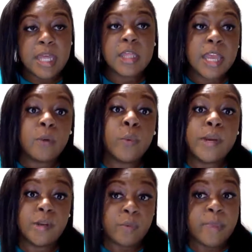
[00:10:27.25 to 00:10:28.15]
they
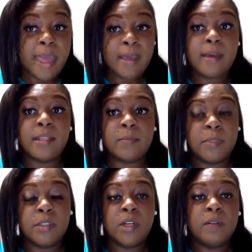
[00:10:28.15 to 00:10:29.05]
rendered bad customer
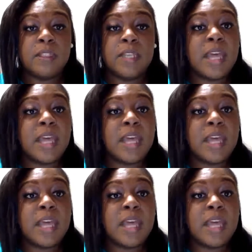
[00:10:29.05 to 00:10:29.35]
service.